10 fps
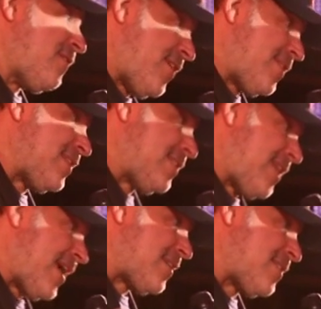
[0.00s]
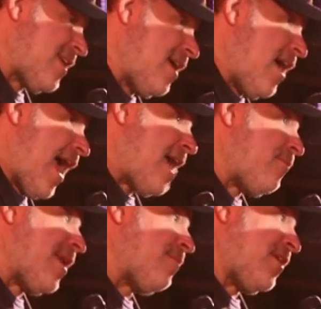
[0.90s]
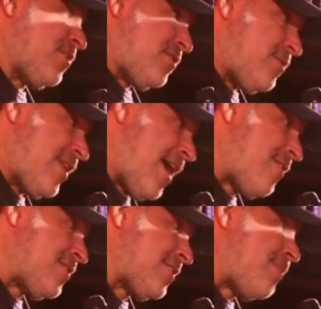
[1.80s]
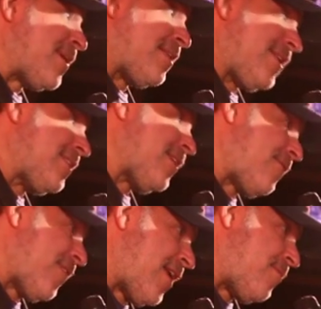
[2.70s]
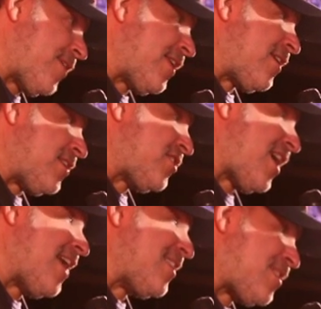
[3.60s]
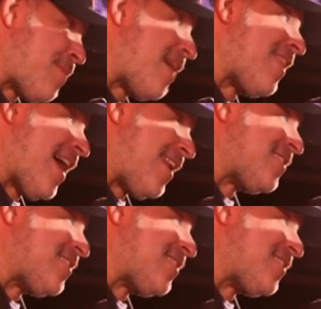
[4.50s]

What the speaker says: 5th and 6th. And what I'm going to do there is something a little different. I'm really going to shine the spotlight